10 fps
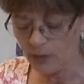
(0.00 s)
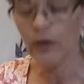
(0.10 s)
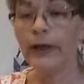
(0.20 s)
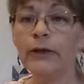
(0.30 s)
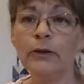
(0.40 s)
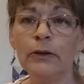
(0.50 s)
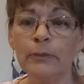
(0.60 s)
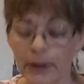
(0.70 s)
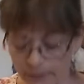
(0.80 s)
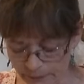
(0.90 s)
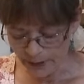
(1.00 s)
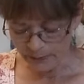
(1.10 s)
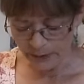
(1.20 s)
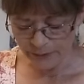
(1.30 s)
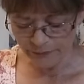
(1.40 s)
Or I can hold them up. How
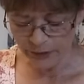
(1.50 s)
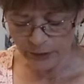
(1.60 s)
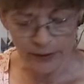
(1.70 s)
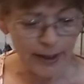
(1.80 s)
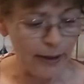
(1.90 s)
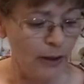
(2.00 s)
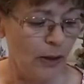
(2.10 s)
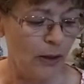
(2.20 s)
about if I do that?